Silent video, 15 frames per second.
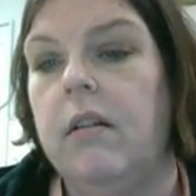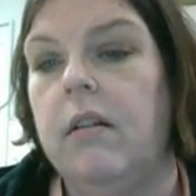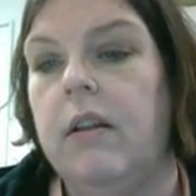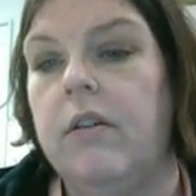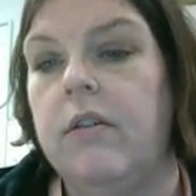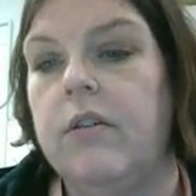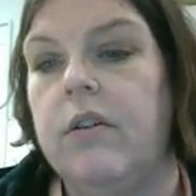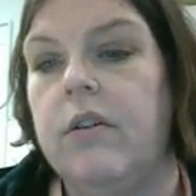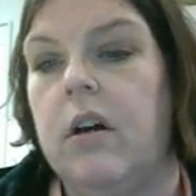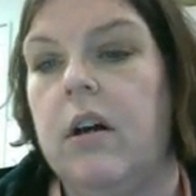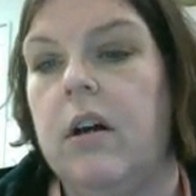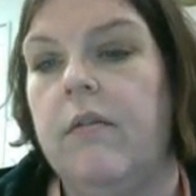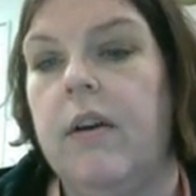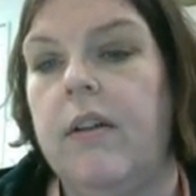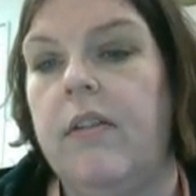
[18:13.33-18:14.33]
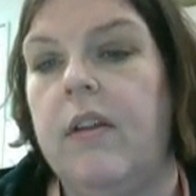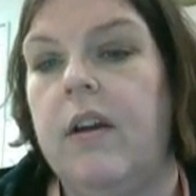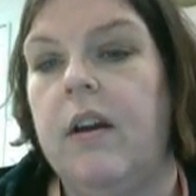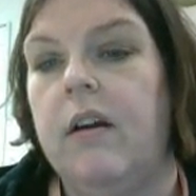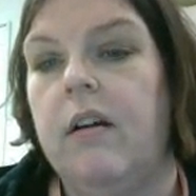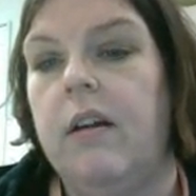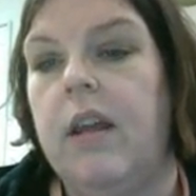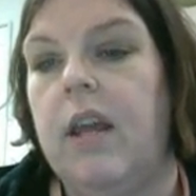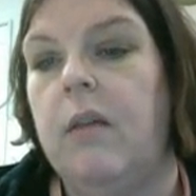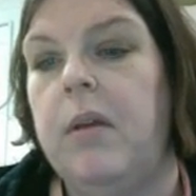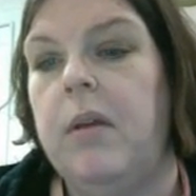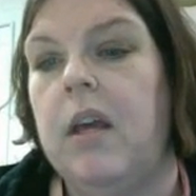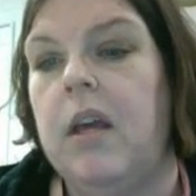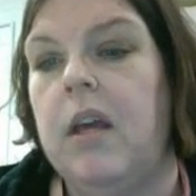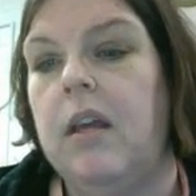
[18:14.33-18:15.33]
Liters are gone right there.
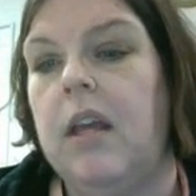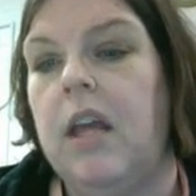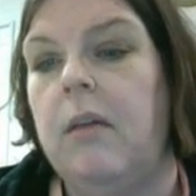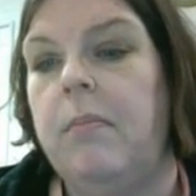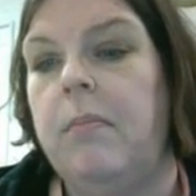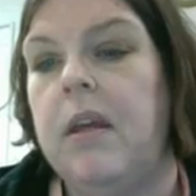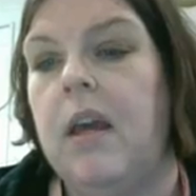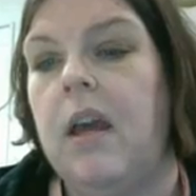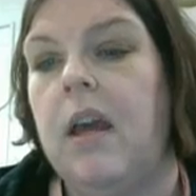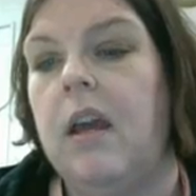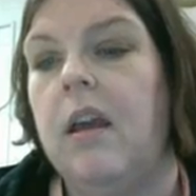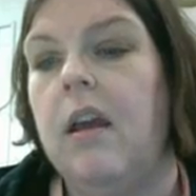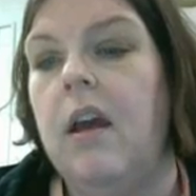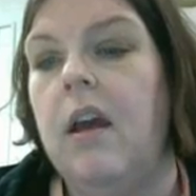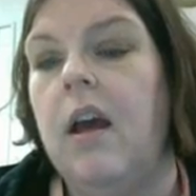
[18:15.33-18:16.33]
KPA, KPA.